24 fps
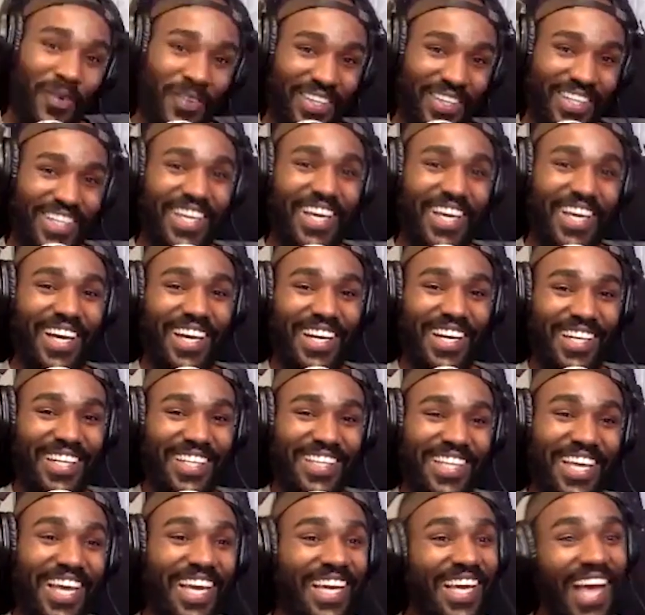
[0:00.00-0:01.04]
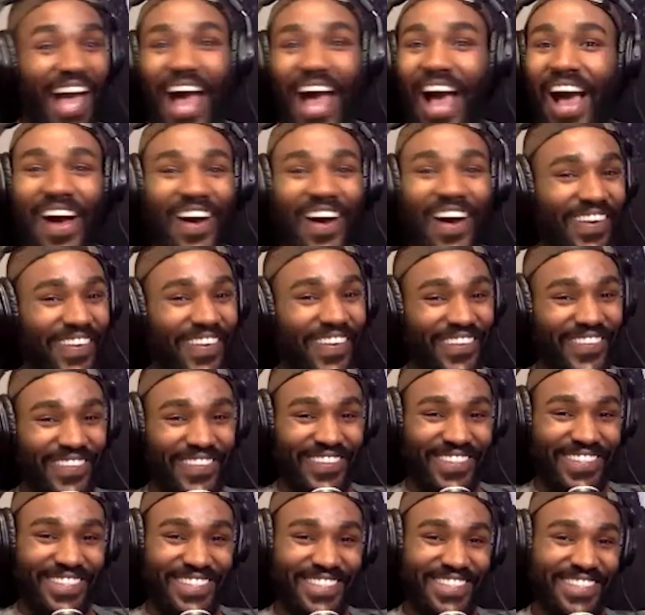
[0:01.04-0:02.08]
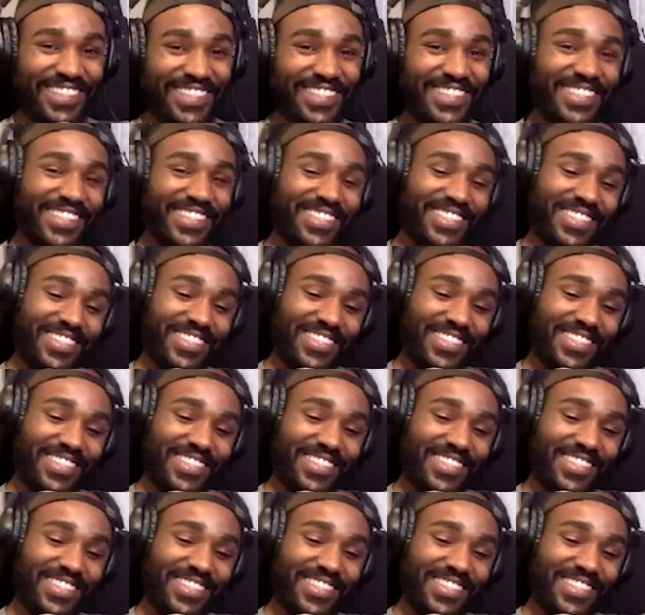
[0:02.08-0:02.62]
yeah, yeah. Now I can They was